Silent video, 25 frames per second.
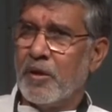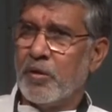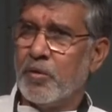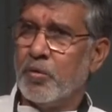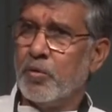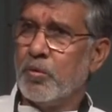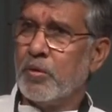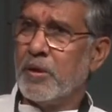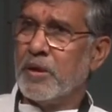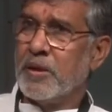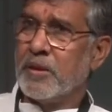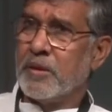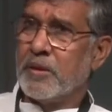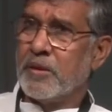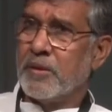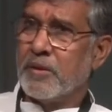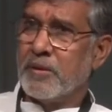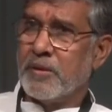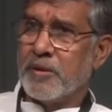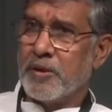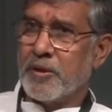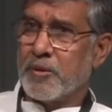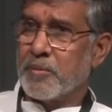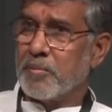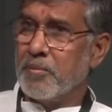who is
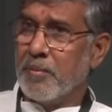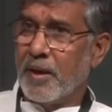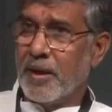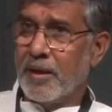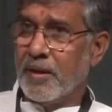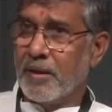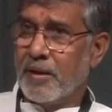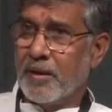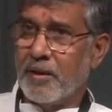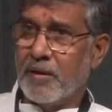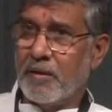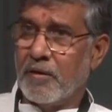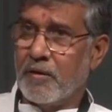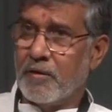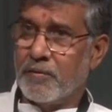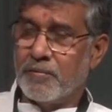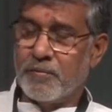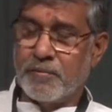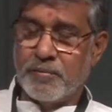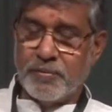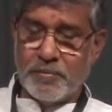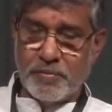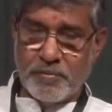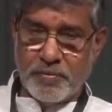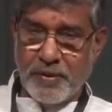smuggler of
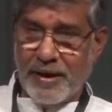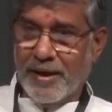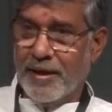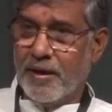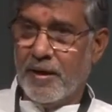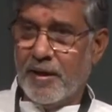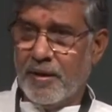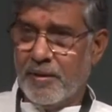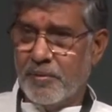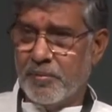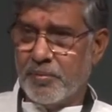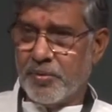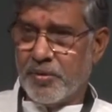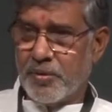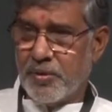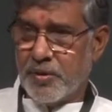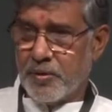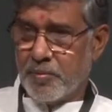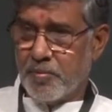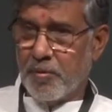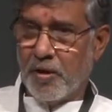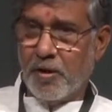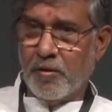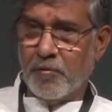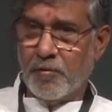firearms,
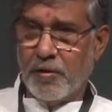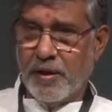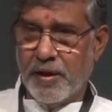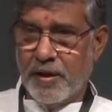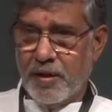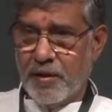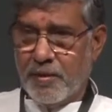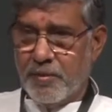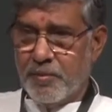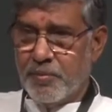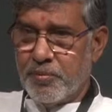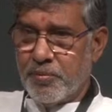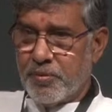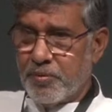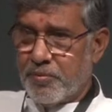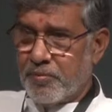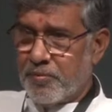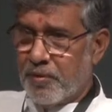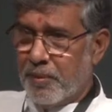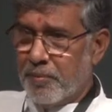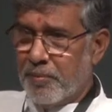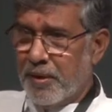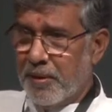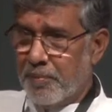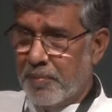small firearms
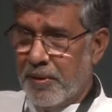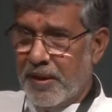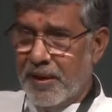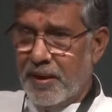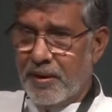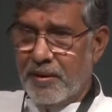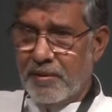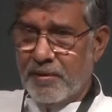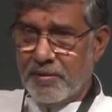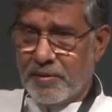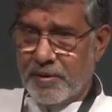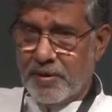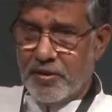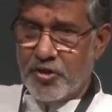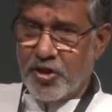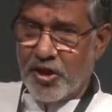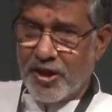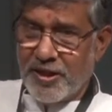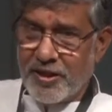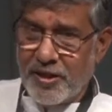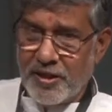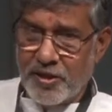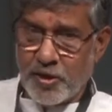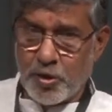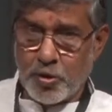from Nepal. The
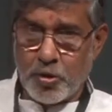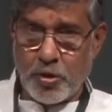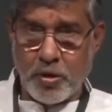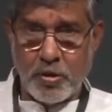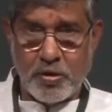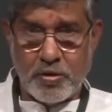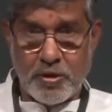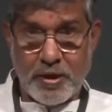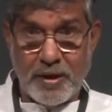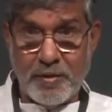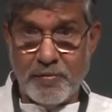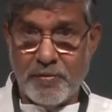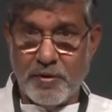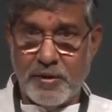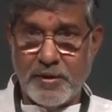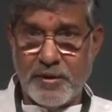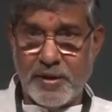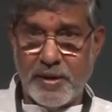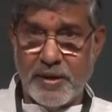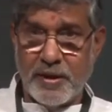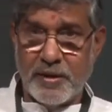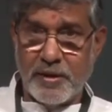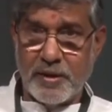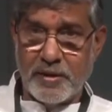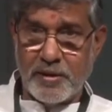Chinese assault rifles
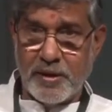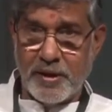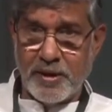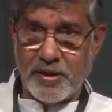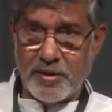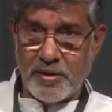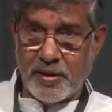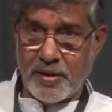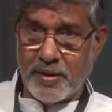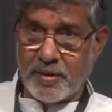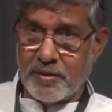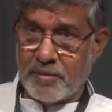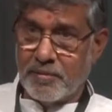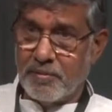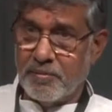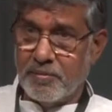and other things are